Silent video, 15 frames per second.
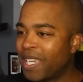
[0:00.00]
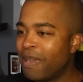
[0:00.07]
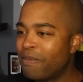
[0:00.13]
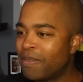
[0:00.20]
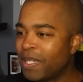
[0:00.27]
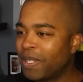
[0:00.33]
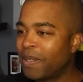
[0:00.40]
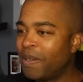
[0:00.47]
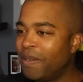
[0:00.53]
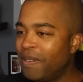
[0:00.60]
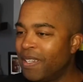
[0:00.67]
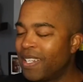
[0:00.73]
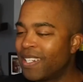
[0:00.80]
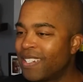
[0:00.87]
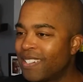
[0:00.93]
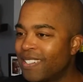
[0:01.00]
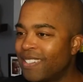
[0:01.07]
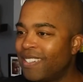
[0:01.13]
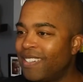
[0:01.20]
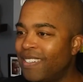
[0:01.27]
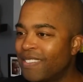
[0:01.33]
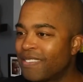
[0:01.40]
kept it going.
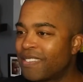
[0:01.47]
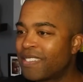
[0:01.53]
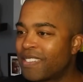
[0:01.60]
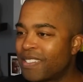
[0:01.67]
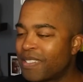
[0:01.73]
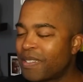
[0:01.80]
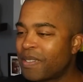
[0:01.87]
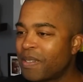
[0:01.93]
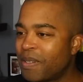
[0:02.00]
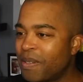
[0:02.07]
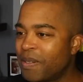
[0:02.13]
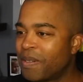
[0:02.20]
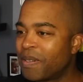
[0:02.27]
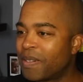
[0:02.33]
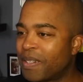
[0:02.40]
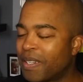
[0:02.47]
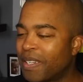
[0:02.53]
Oh shoot!